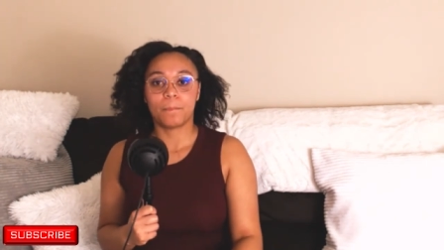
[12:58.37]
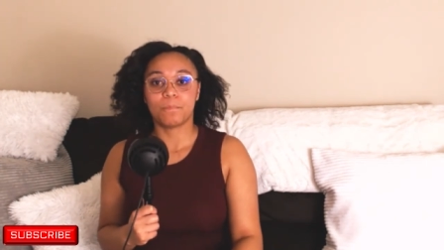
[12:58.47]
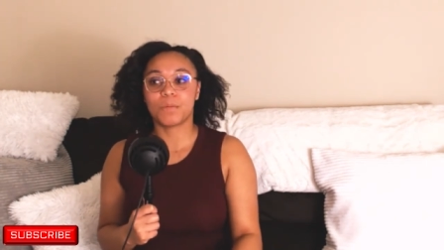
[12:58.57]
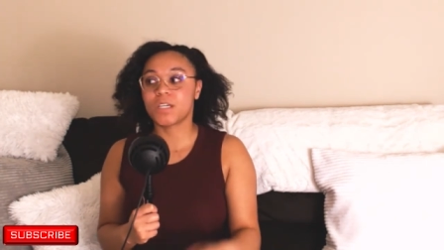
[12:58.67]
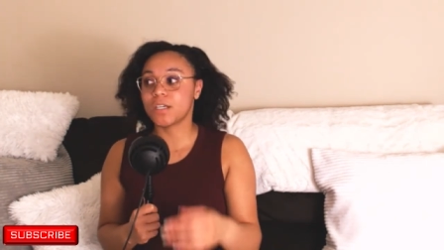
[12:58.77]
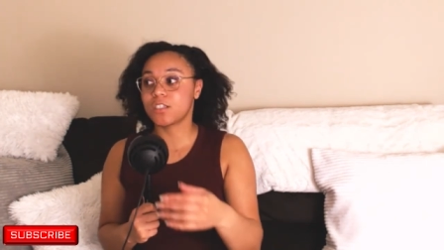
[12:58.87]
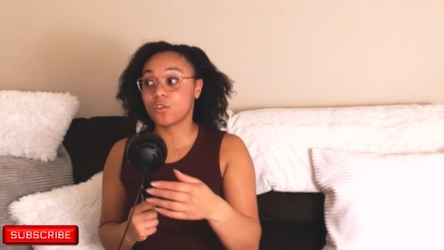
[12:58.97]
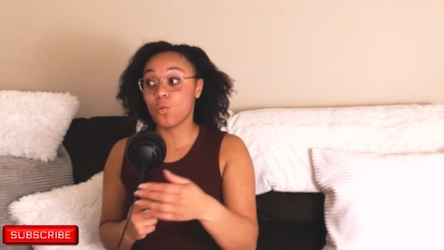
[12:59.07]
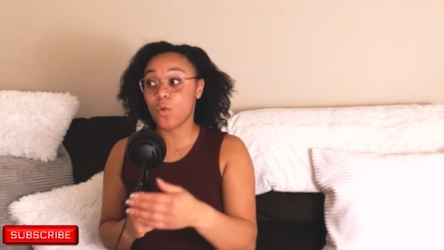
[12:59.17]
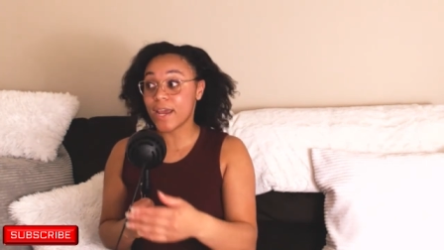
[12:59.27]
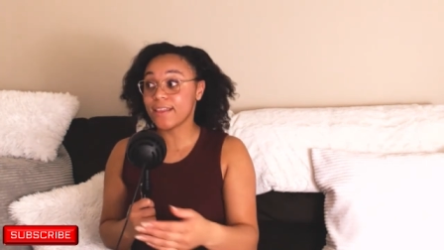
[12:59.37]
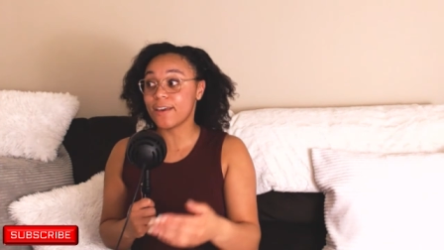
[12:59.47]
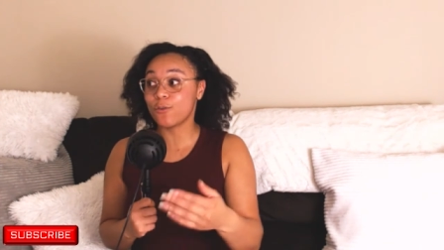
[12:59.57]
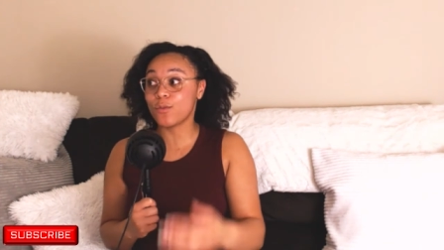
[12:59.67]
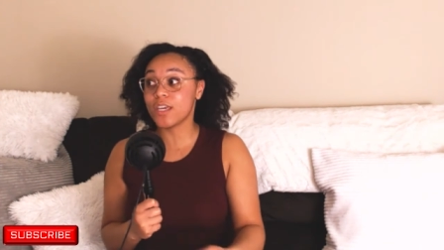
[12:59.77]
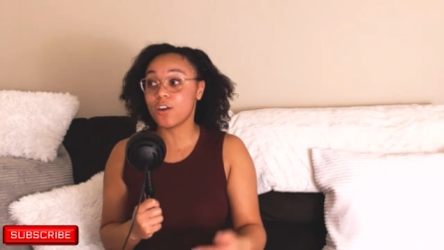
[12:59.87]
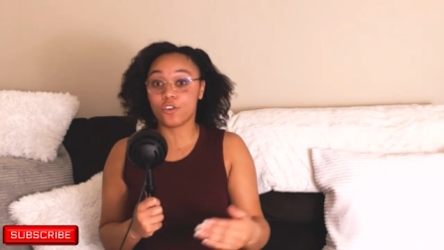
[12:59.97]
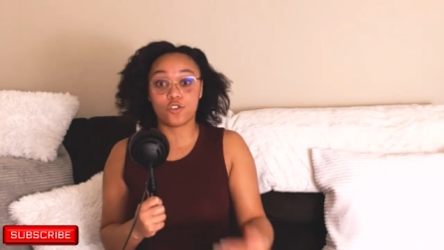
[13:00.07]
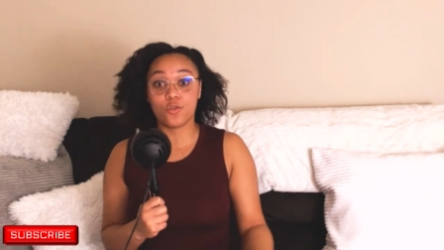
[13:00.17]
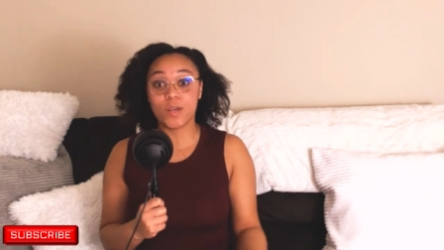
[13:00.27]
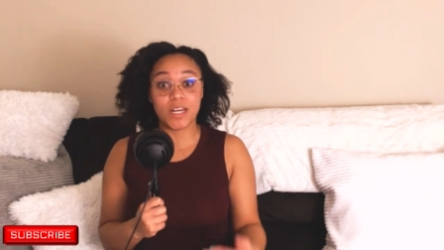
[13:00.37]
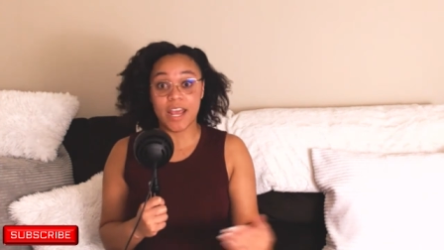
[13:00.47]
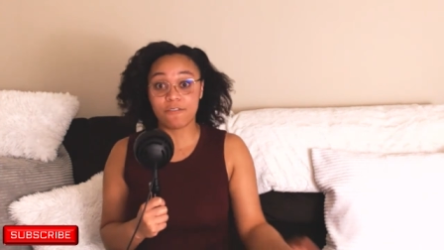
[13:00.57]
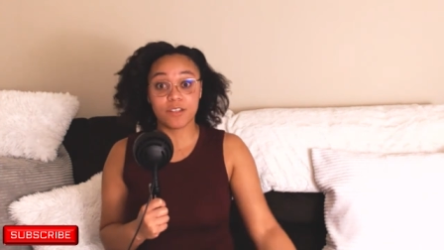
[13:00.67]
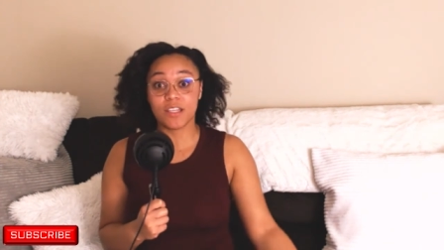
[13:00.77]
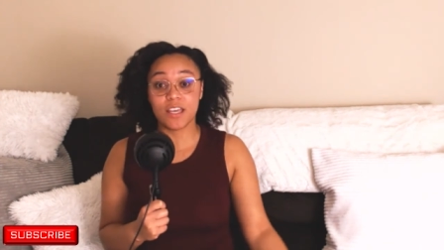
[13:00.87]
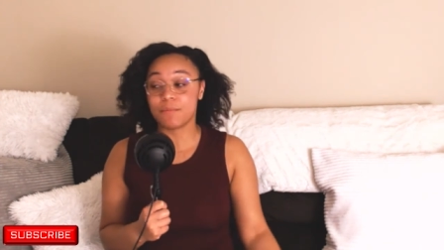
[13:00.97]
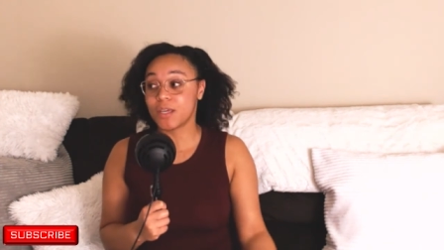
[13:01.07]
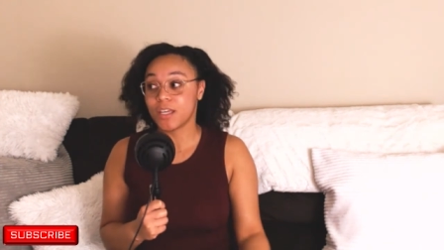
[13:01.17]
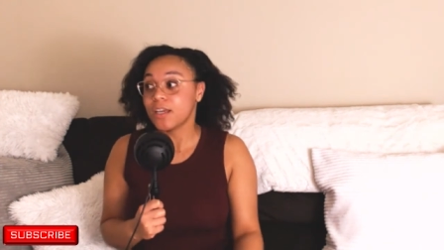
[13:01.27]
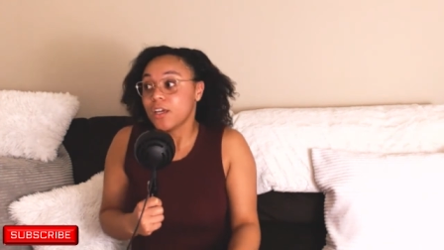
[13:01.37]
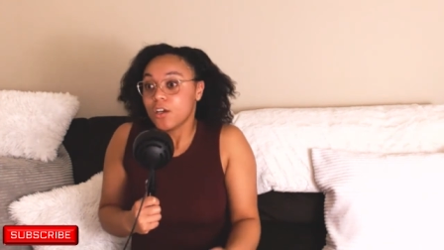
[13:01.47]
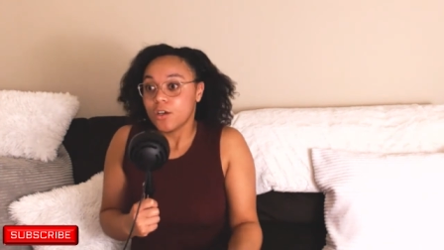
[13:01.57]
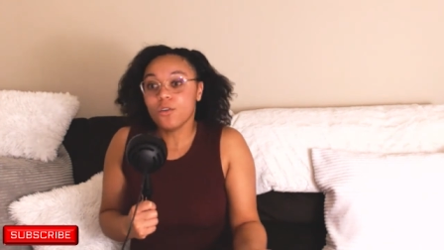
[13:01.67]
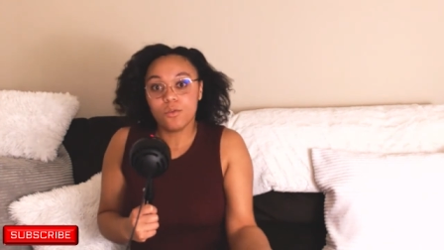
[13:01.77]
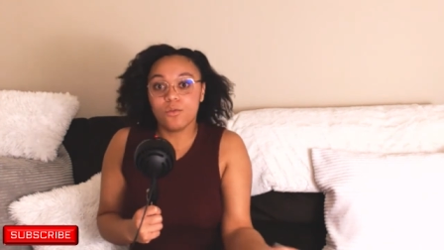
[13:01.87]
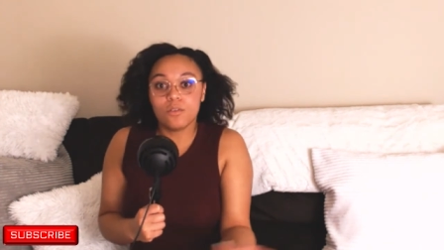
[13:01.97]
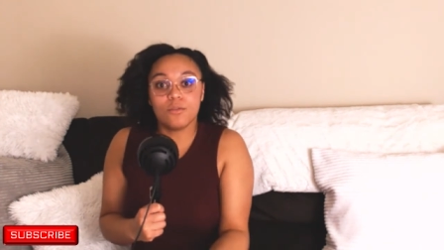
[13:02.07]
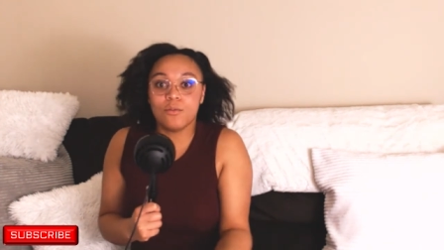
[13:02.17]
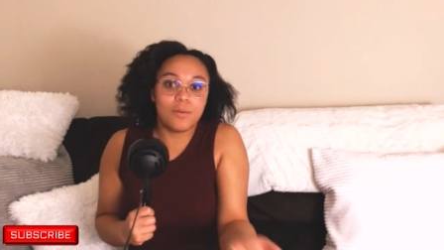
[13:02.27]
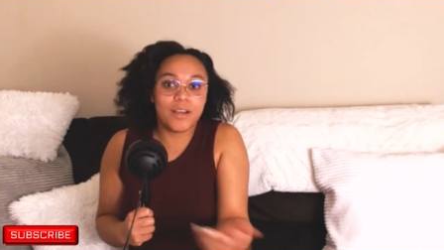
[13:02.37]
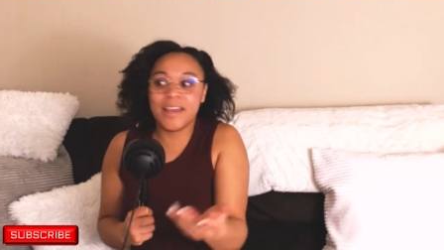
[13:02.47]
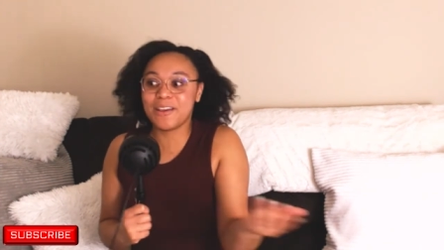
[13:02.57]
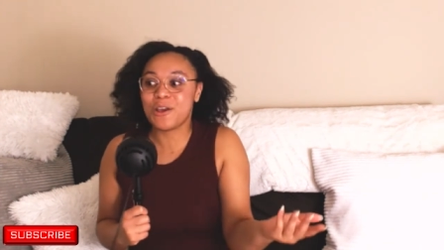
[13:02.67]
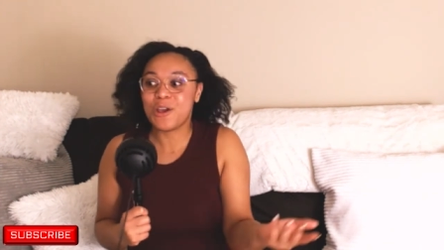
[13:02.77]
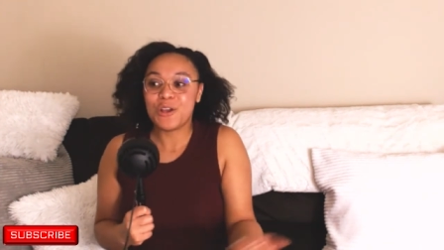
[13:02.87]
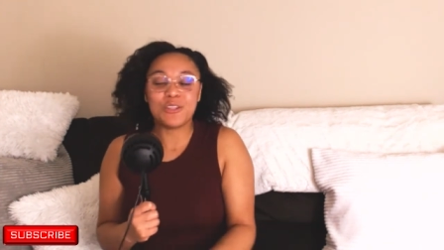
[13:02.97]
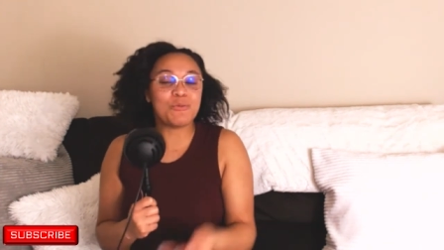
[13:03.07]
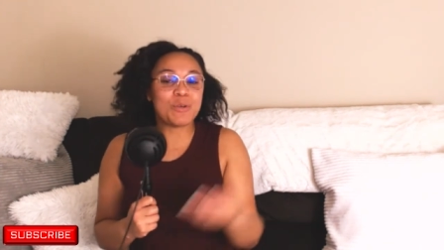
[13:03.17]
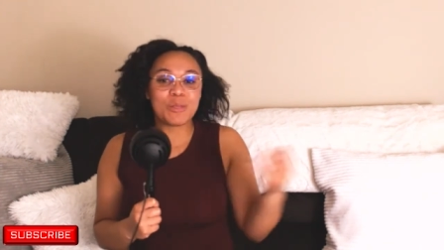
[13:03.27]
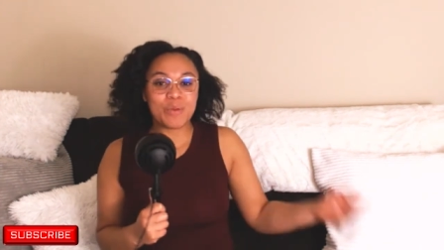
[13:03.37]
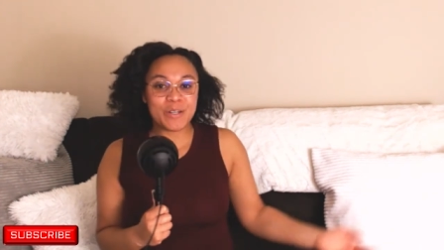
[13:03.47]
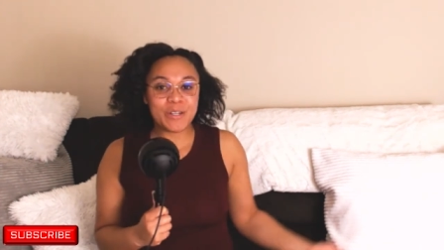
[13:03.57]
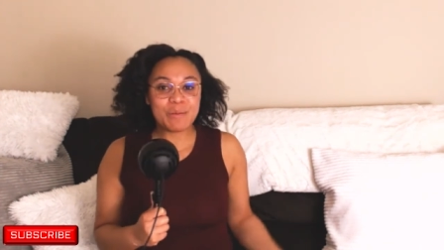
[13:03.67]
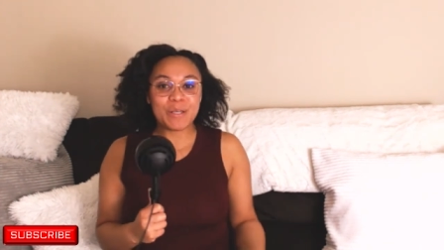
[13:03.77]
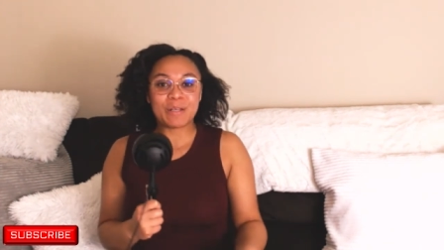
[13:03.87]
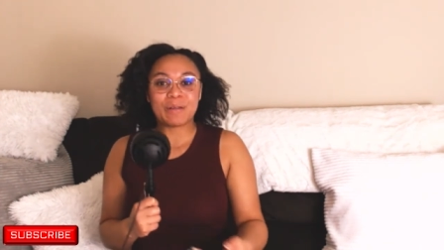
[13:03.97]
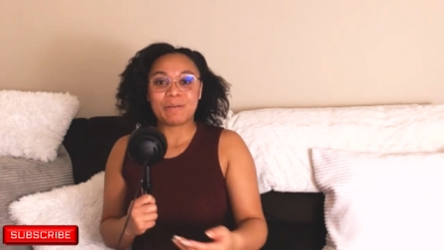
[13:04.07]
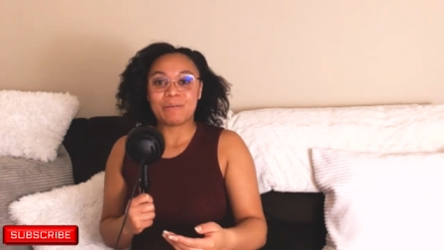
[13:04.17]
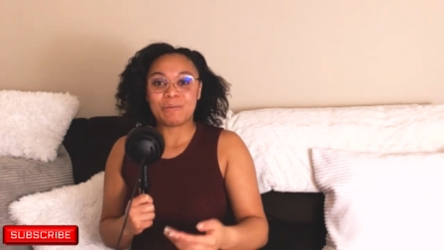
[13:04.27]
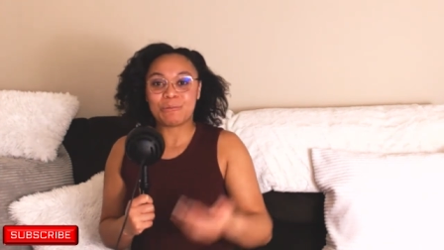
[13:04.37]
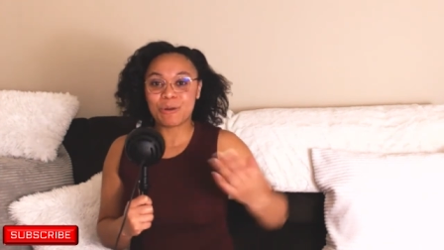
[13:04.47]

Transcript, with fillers: Because the way that we are doing everything, I mean, with the pandemic, we're